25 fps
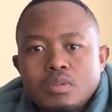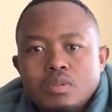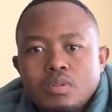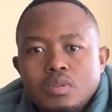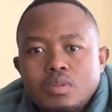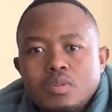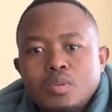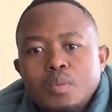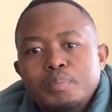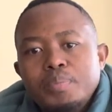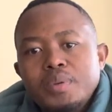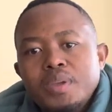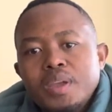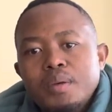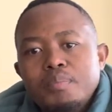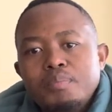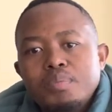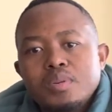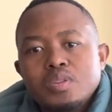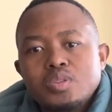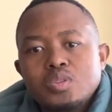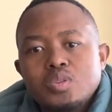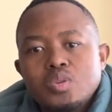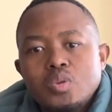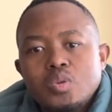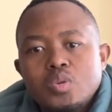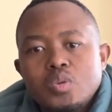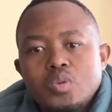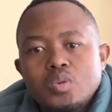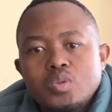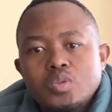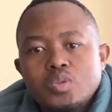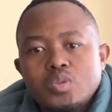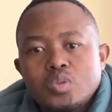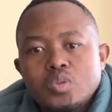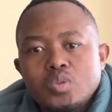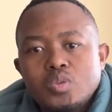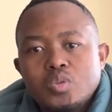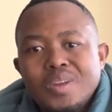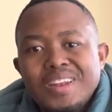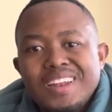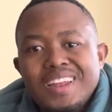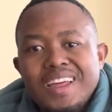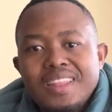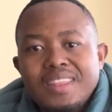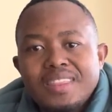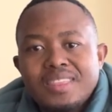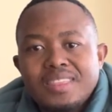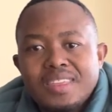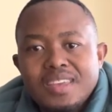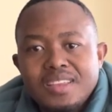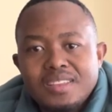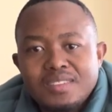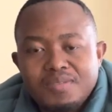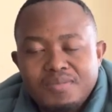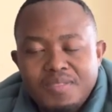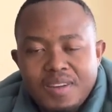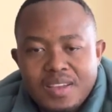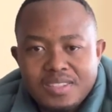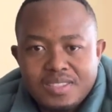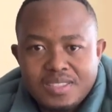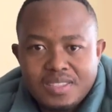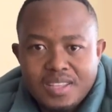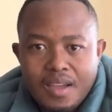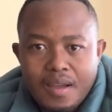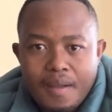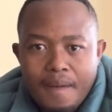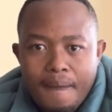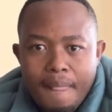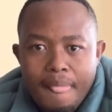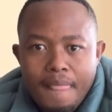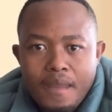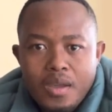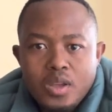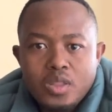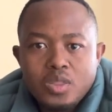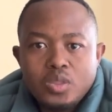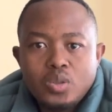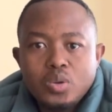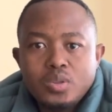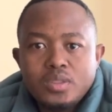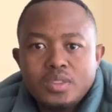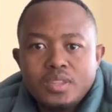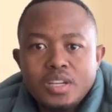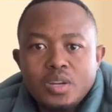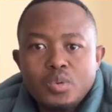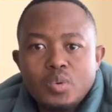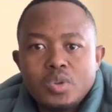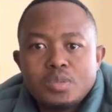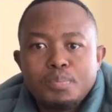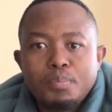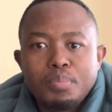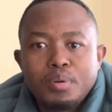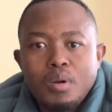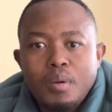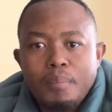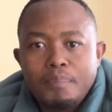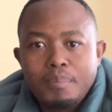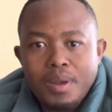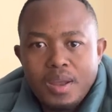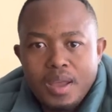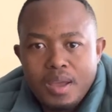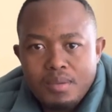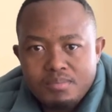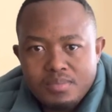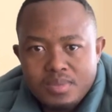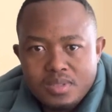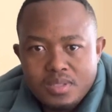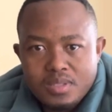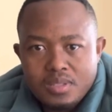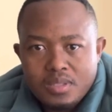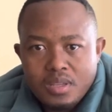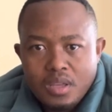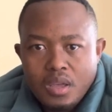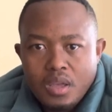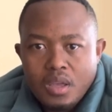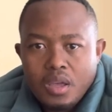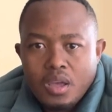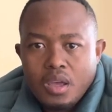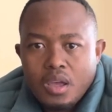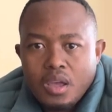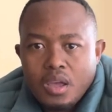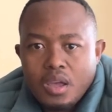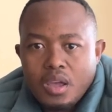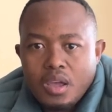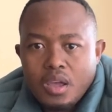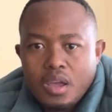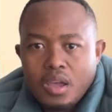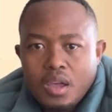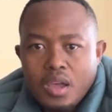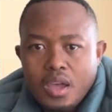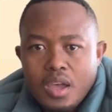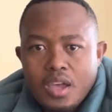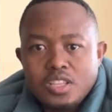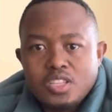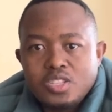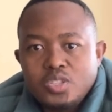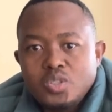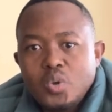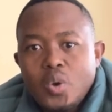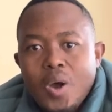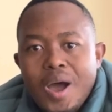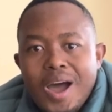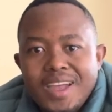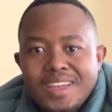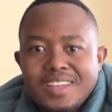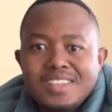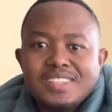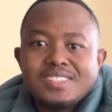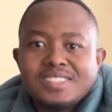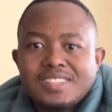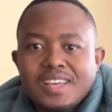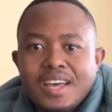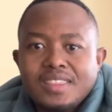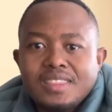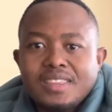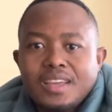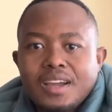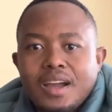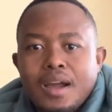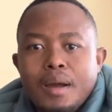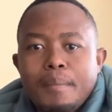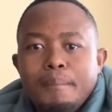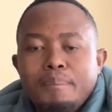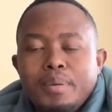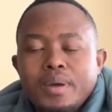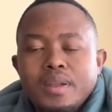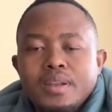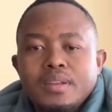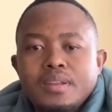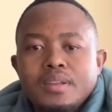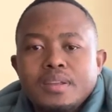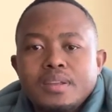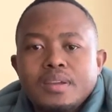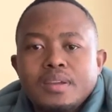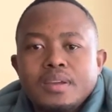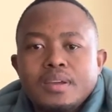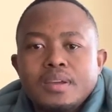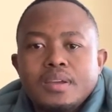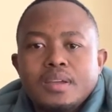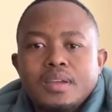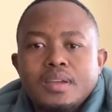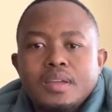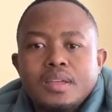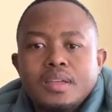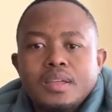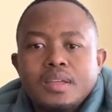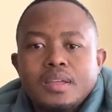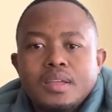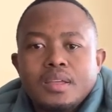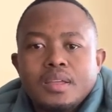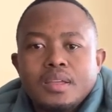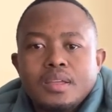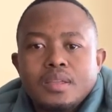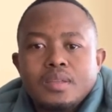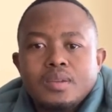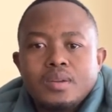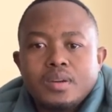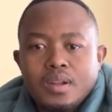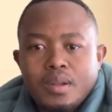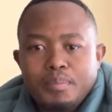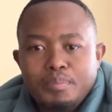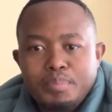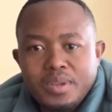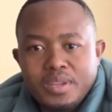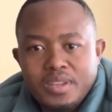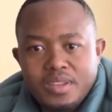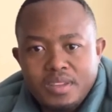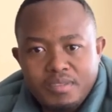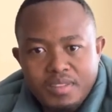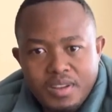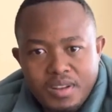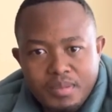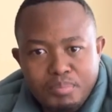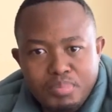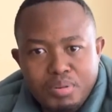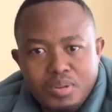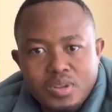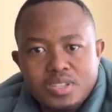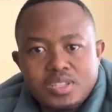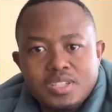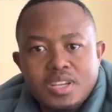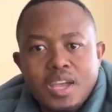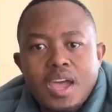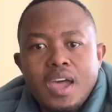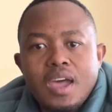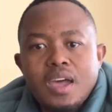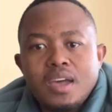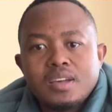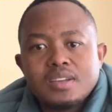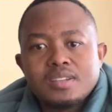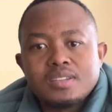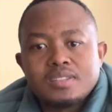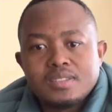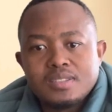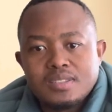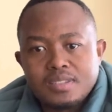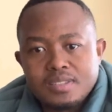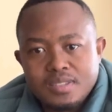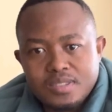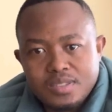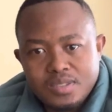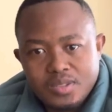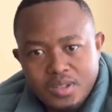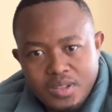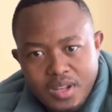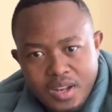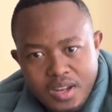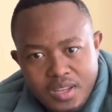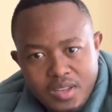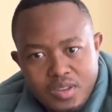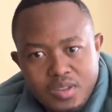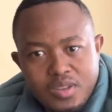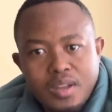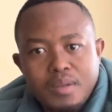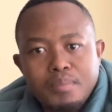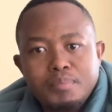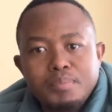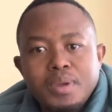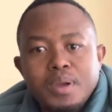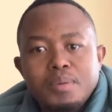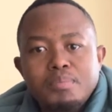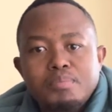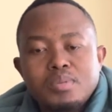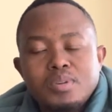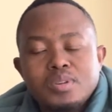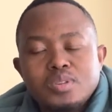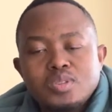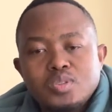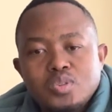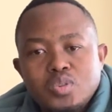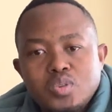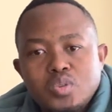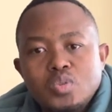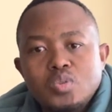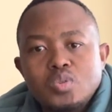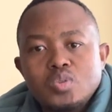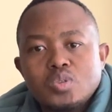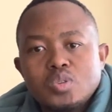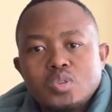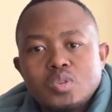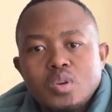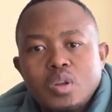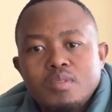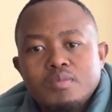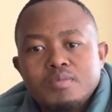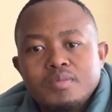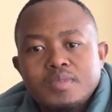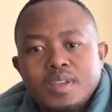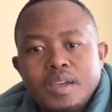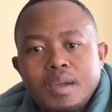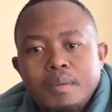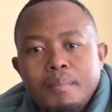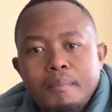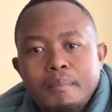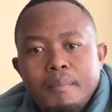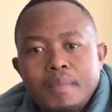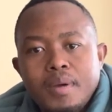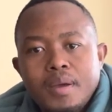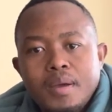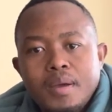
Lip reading: to be able to learn things faster, to deal with problems. As you are inside the company, you're going to be given projects so that you can be able to solve them